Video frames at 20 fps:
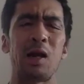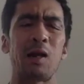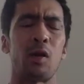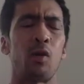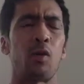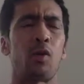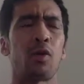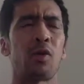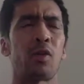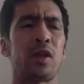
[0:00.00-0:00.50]

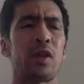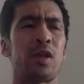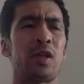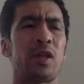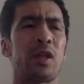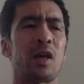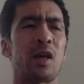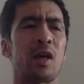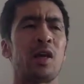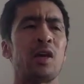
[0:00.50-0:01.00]
all
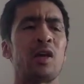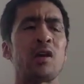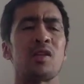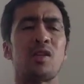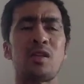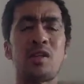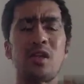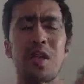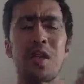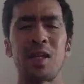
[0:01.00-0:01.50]
the
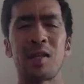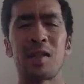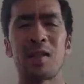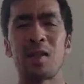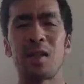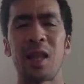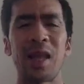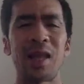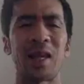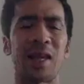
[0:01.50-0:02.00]

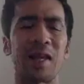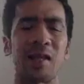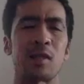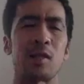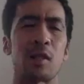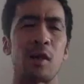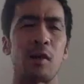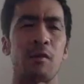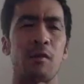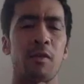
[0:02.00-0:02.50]
single-legged
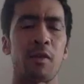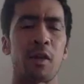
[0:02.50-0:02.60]
stuff